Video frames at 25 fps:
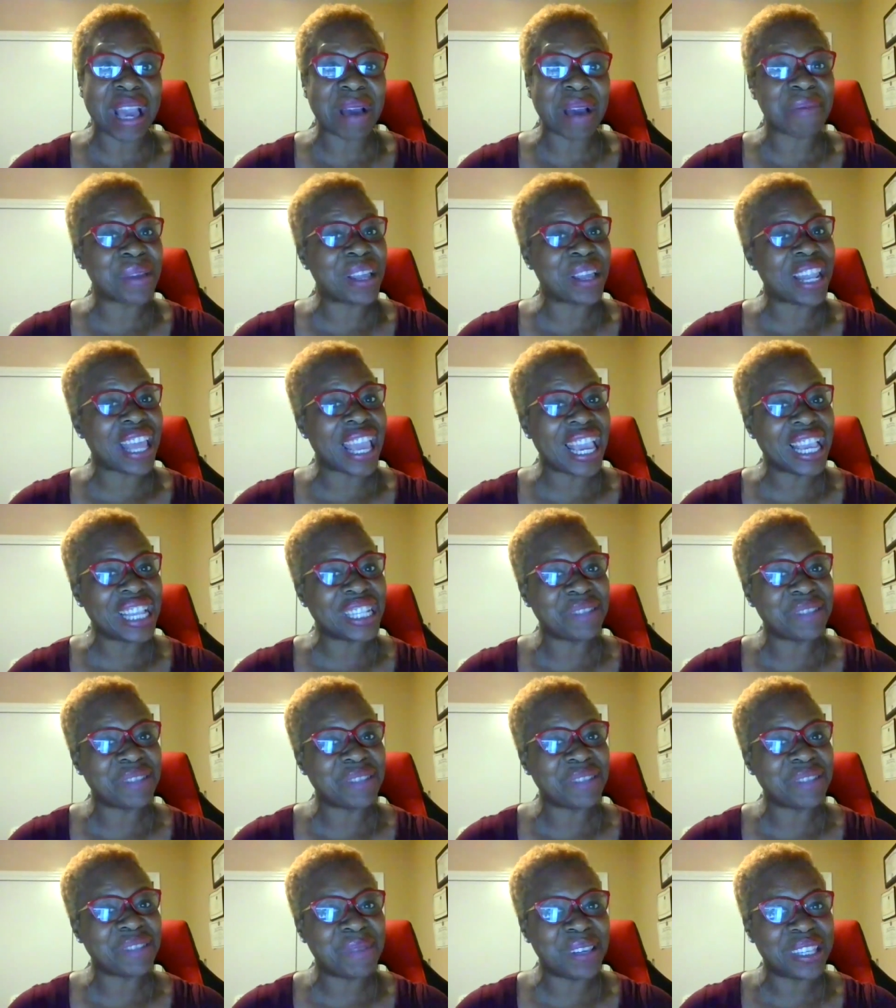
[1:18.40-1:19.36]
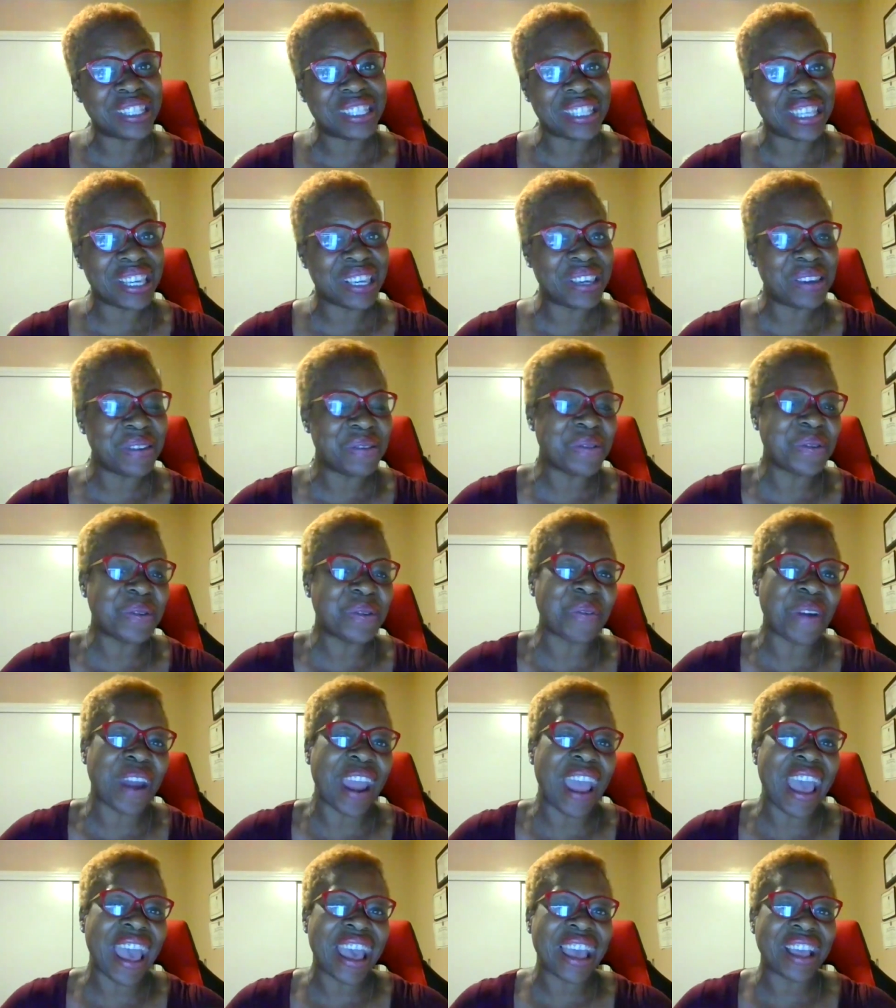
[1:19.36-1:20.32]
am an HBCU
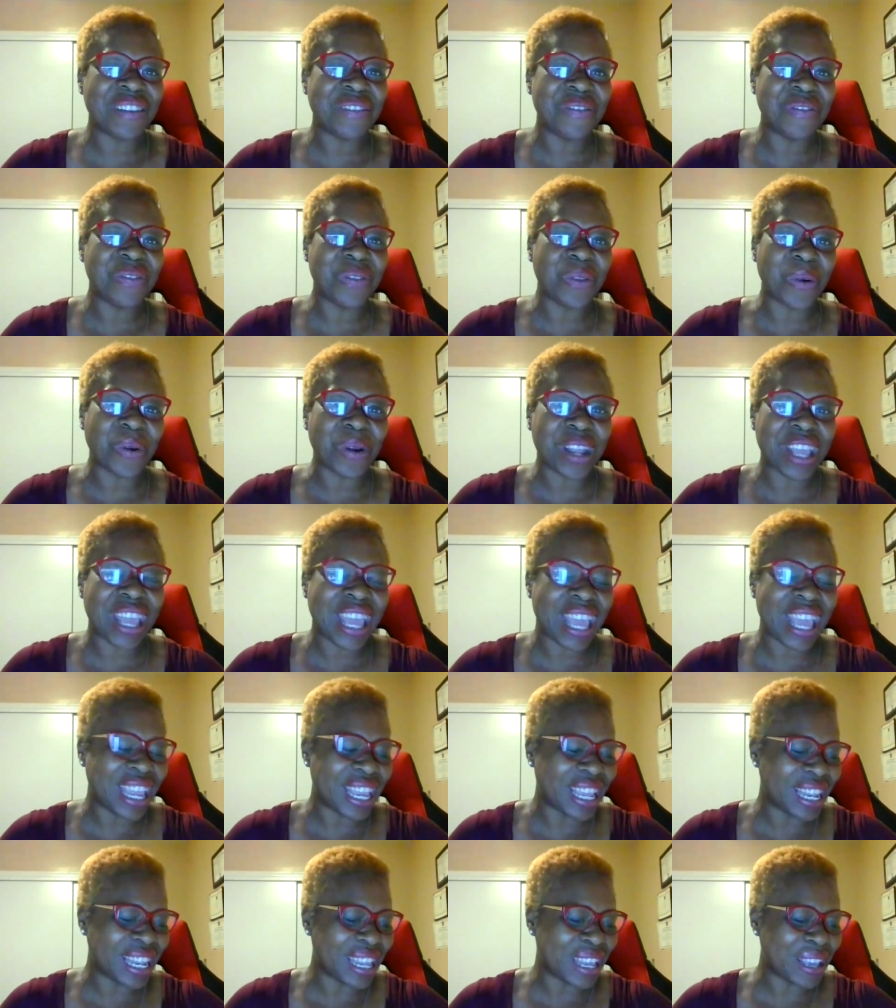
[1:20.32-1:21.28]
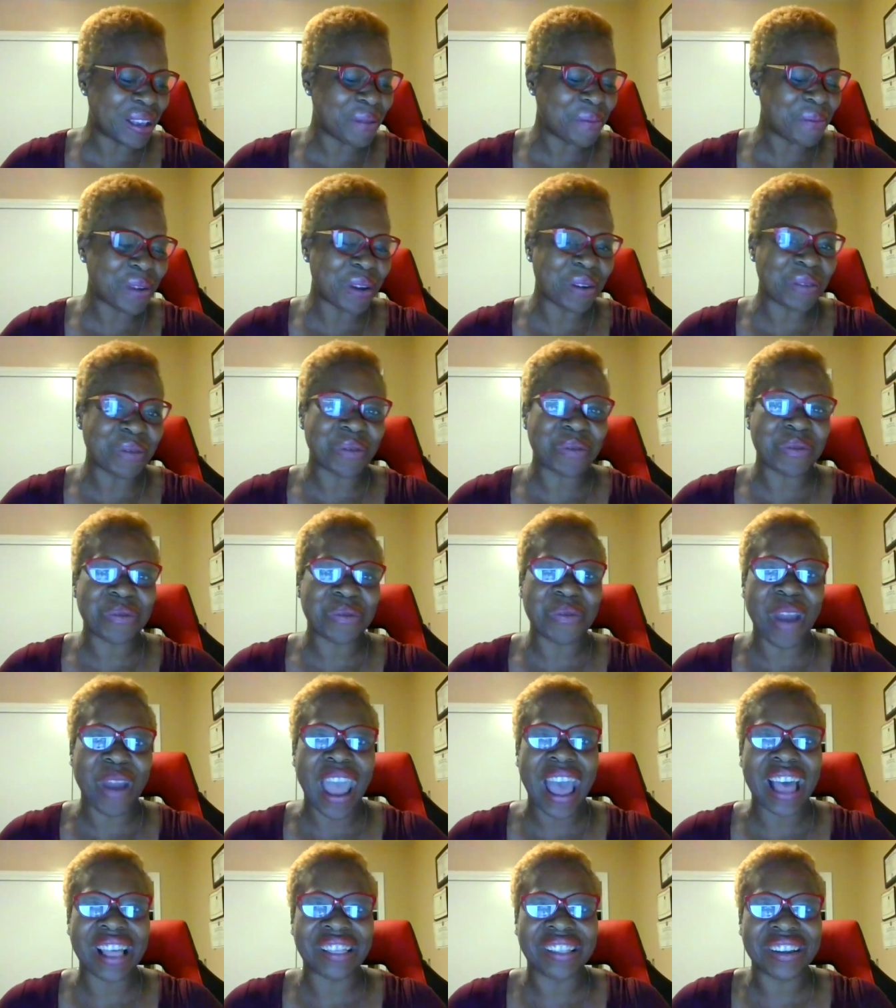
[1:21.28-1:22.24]
grad, Florida A&M, a
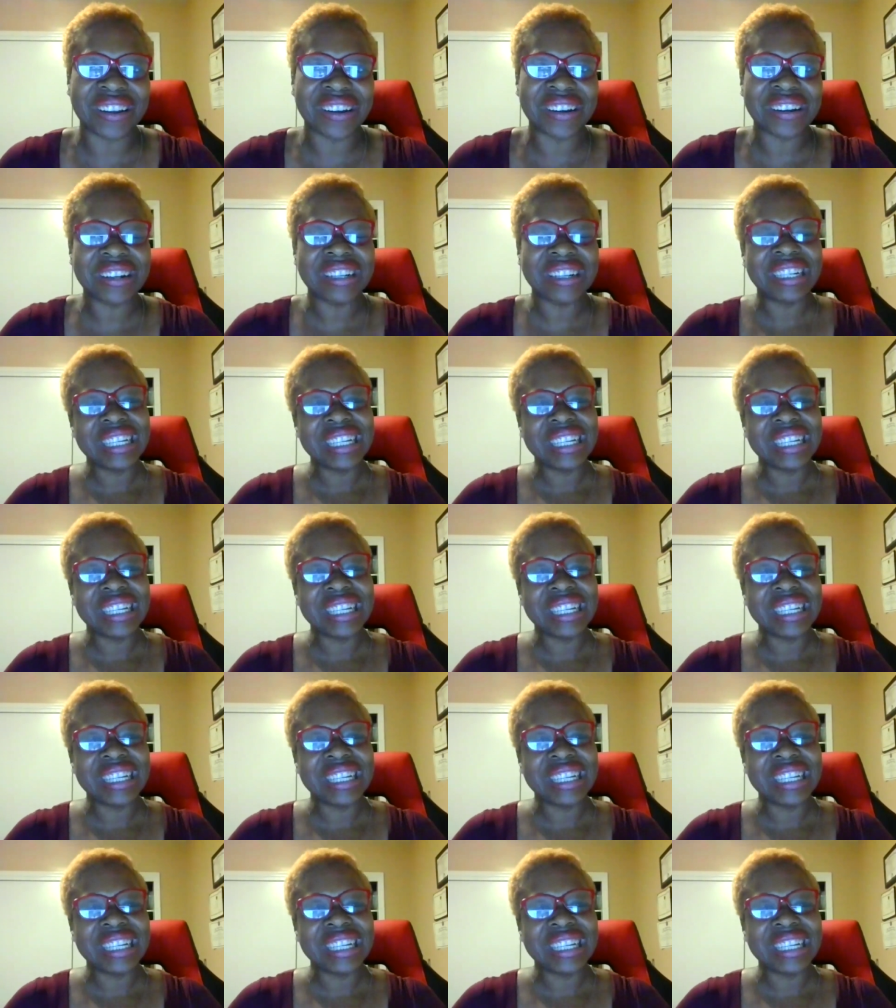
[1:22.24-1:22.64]
Rattler.